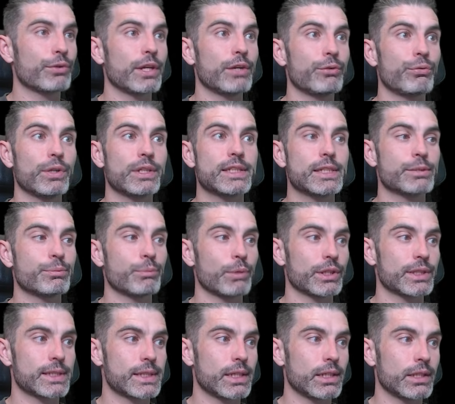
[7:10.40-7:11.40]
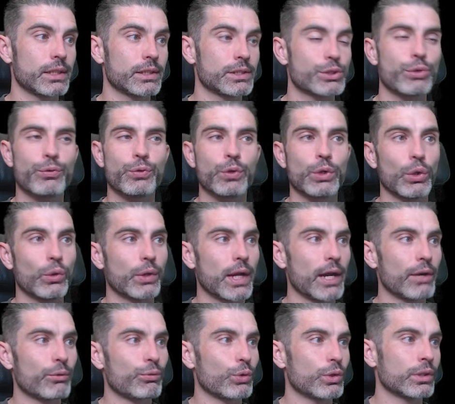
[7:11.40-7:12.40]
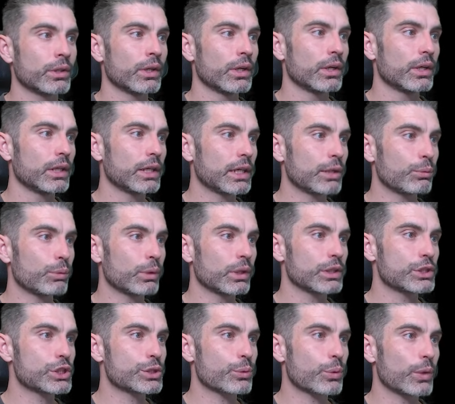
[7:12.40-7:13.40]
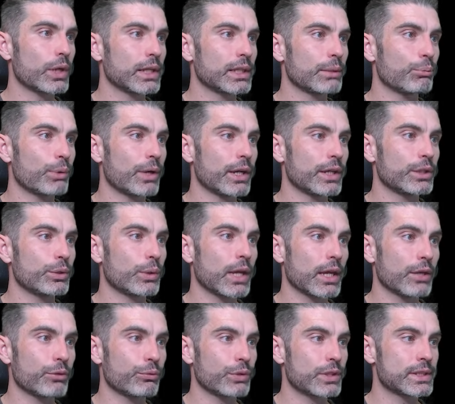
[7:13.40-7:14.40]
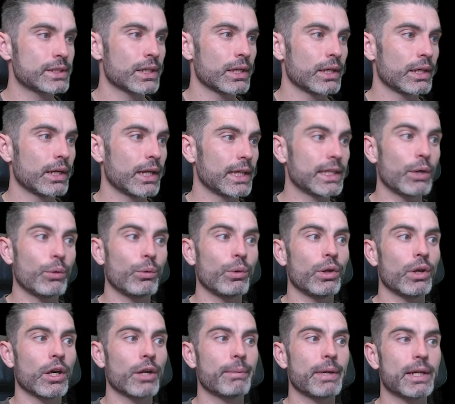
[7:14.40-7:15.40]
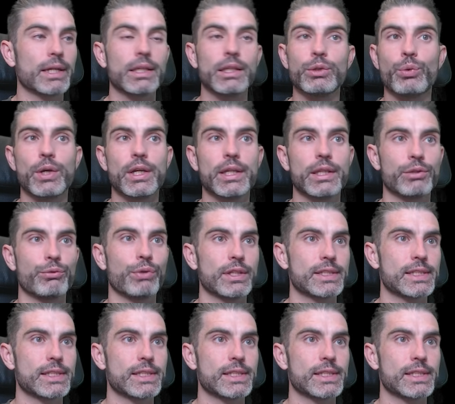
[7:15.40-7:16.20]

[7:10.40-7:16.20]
an event system on scene, so if you don't have one, you can really just create a brand new canvas, and that will automatically create an event